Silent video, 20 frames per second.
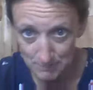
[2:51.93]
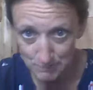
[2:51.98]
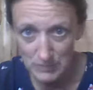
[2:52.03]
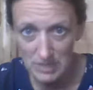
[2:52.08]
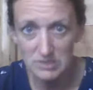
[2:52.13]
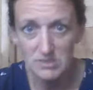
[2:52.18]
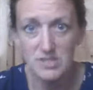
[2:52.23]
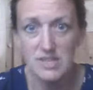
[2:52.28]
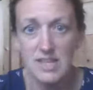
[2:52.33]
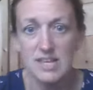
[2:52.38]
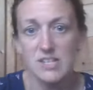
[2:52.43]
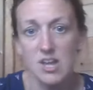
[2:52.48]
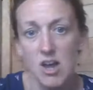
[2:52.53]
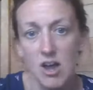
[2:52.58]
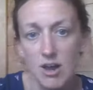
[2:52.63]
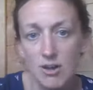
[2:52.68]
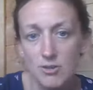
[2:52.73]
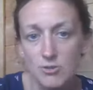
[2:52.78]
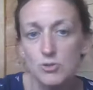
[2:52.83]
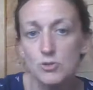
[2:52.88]
so that's
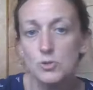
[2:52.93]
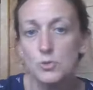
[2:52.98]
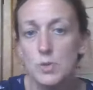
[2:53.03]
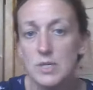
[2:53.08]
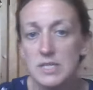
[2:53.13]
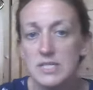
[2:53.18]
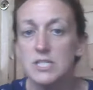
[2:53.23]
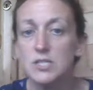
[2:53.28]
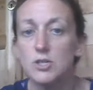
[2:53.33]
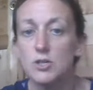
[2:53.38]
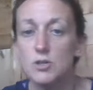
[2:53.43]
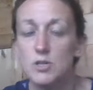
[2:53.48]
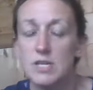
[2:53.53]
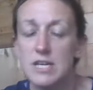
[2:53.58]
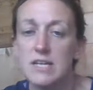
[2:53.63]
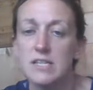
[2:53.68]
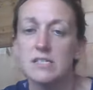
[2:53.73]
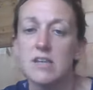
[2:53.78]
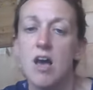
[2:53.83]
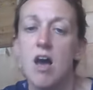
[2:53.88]
122
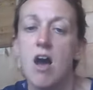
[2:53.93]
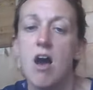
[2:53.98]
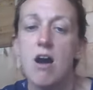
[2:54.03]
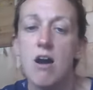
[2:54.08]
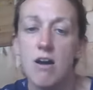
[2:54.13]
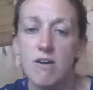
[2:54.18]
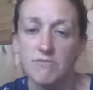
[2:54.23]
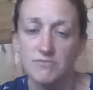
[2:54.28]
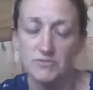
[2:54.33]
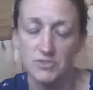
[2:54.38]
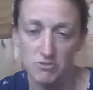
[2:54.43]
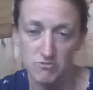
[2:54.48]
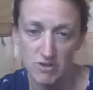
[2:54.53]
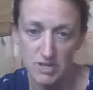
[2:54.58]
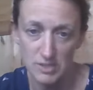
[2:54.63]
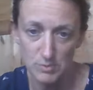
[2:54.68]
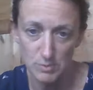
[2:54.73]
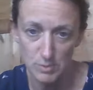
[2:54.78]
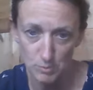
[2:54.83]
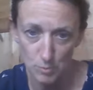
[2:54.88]
years after
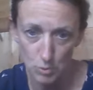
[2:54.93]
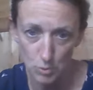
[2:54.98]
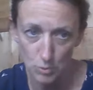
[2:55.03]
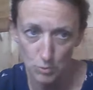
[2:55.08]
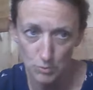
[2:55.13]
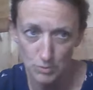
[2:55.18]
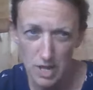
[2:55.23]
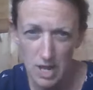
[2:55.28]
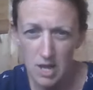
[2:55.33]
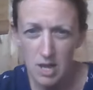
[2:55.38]
Christ was born,